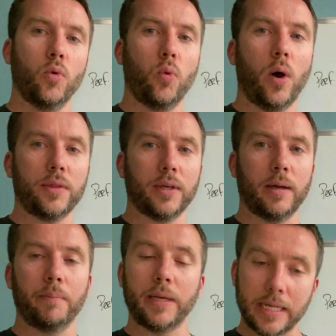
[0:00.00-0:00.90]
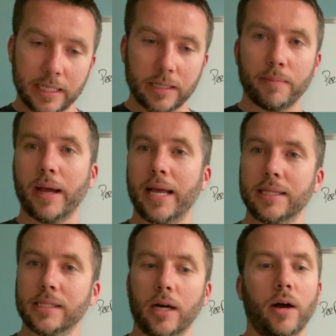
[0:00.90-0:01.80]
what the competing
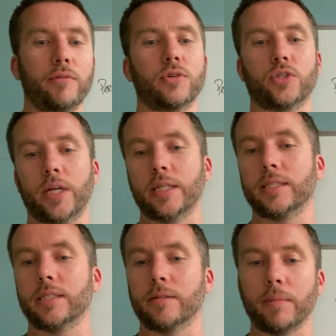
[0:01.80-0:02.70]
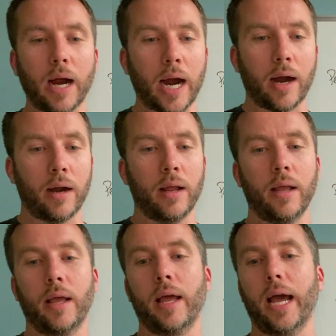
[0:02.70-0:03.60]
demands of your training system are
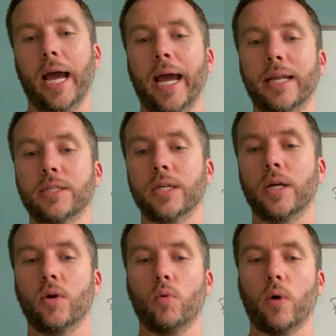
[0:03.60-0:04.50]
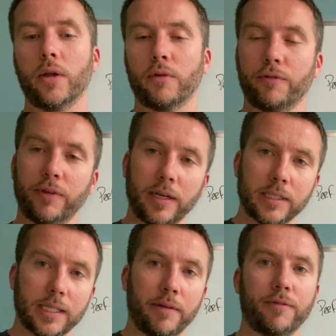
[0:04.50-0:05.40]
and what your
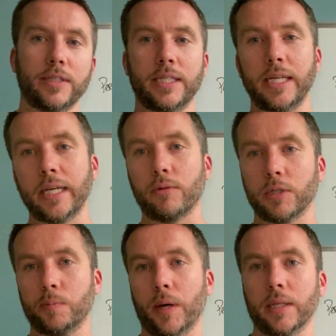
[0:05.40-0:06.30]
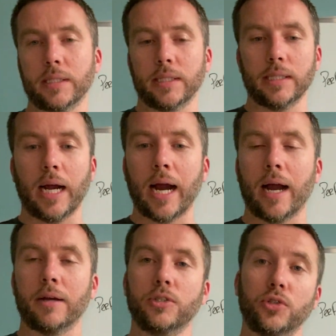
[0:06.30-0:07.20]
fitness and fatigue responses
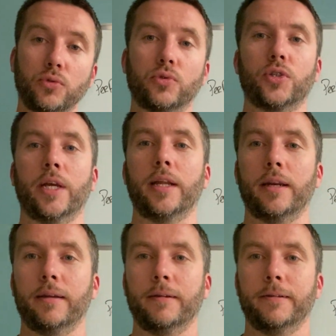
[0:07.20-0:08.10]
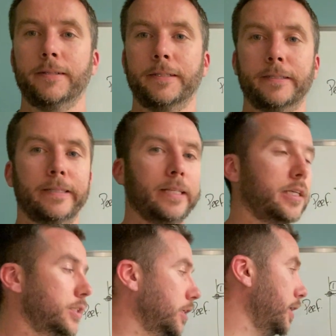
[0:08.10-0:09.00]
are to training.
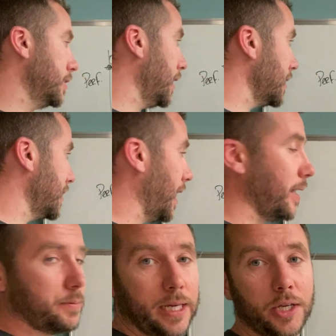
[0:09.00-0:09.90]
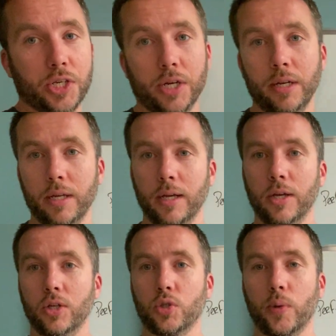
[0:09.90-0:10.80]
So guys, that's adaptation.
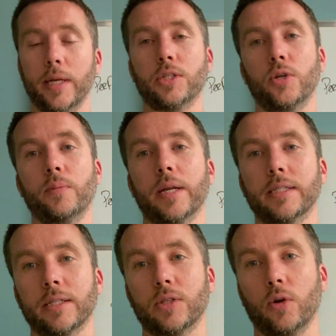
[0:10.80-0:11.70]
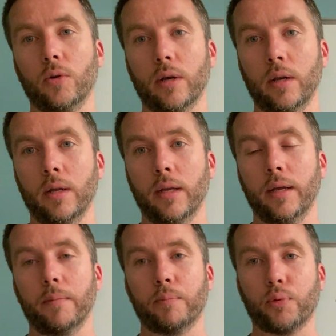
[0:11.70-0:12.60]
22 minutes in total.
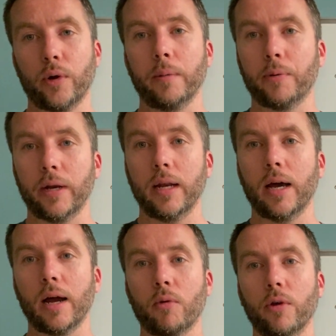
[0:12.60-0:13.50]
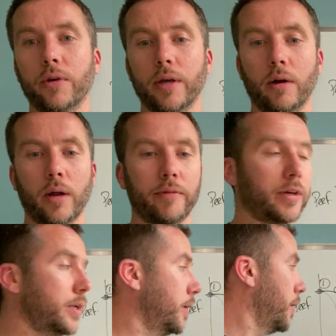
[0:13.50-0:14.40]
Pretty long rundown of it.